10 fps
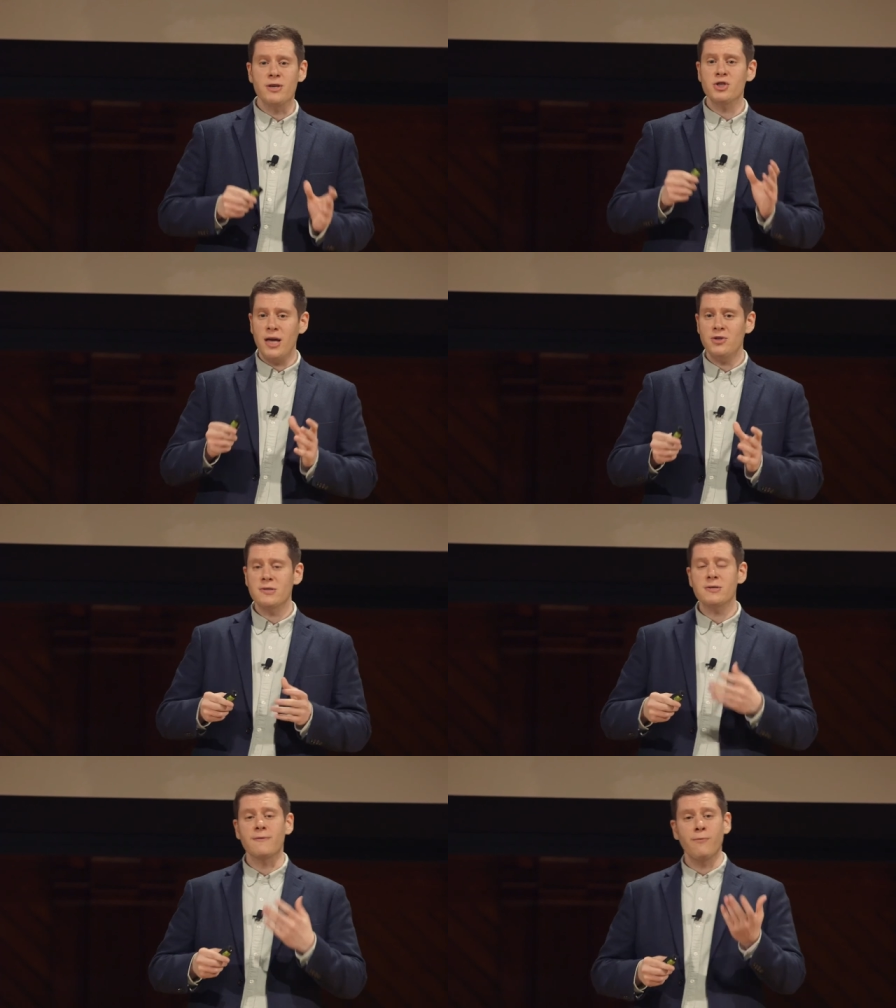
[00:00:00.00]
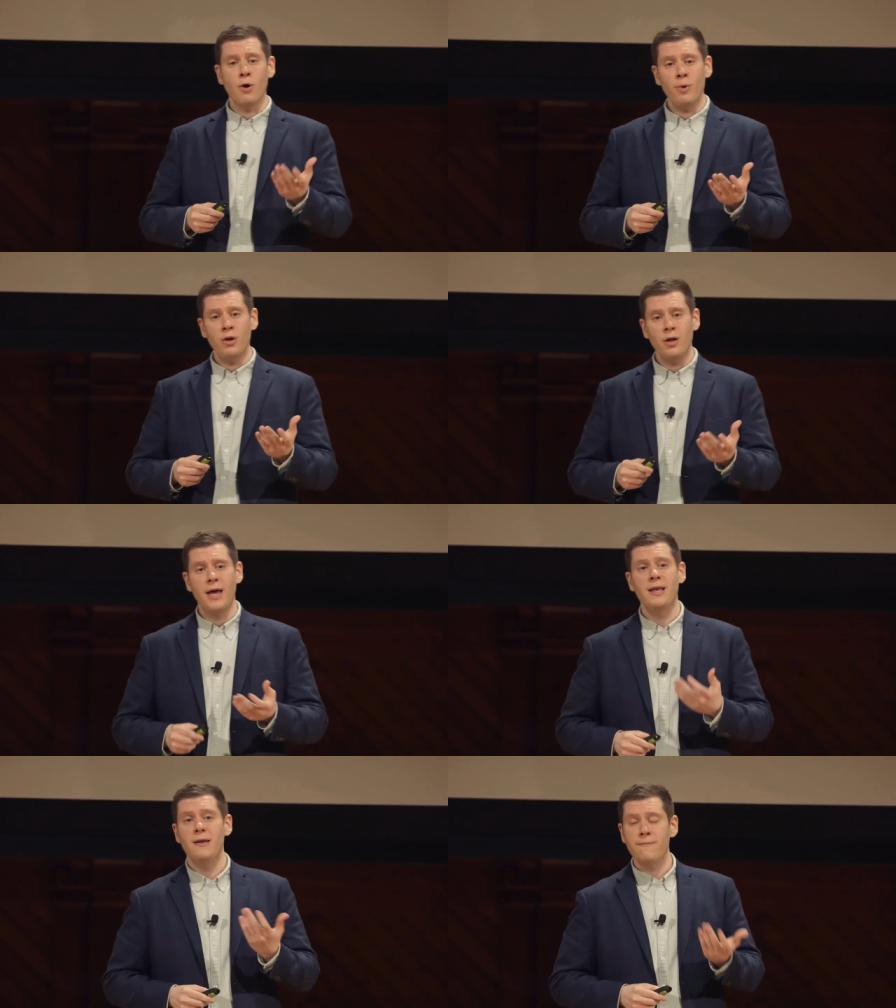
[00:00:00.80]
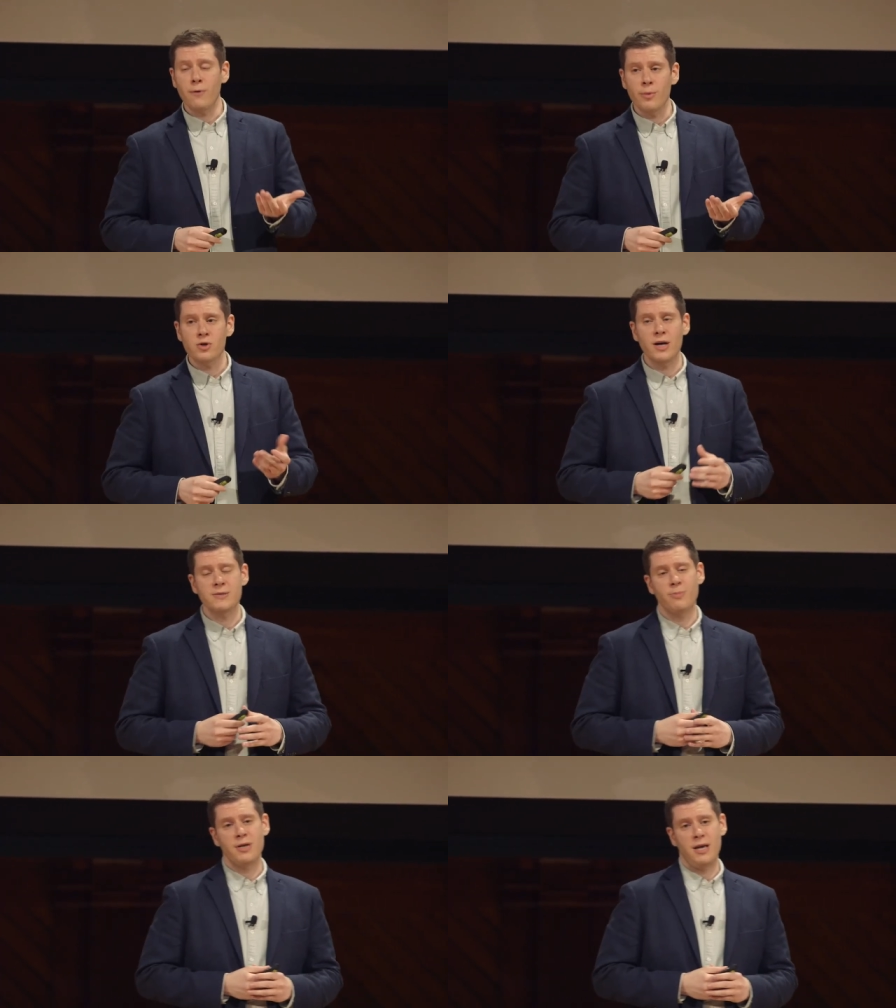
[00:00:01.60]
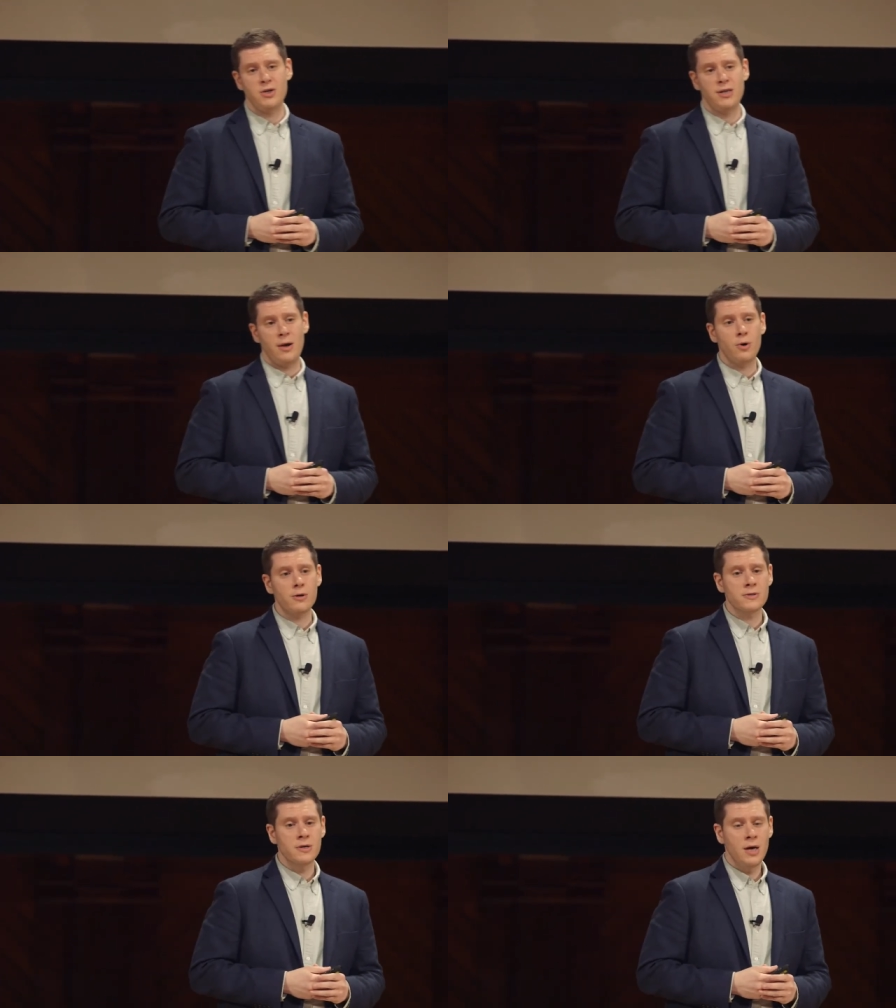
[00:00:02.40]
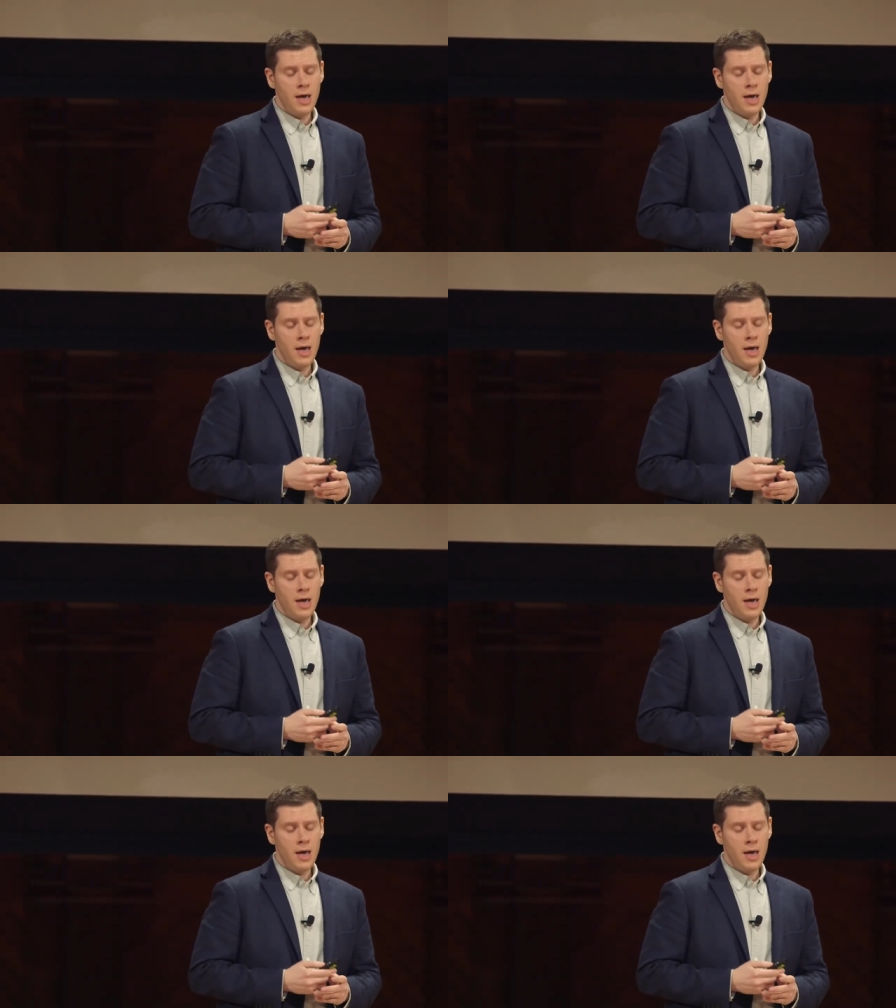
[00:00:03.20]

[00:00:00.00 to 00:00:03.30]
the changes to formal and informal transportation networks,